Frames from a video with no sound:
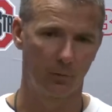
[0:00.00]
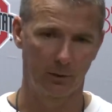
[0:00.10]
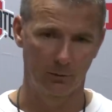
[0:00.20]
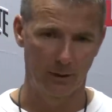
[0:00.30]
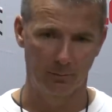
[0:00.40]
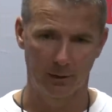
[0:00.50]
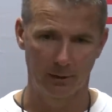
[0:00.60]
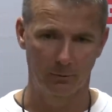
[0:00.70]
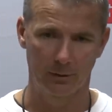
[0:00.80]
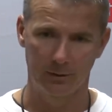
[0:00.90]
What a great
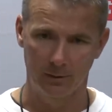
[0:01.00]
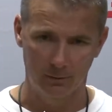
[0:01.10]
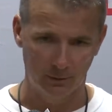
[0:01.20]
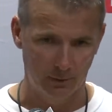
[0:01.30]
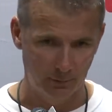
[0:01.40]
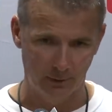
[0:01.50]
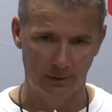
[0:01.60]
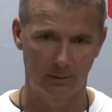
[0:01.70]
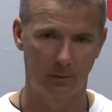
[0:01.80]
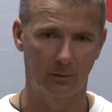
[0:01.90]
player when, you know, when someone,
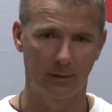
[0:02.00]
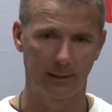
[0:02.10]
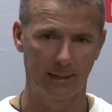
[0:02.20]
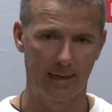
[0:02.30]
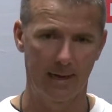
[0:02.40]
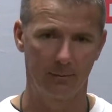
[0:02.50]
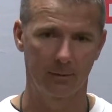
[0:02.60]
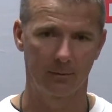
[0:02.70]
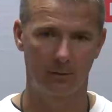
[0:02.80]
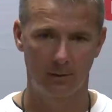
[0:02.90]
something like that
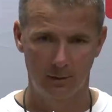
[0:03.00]
happens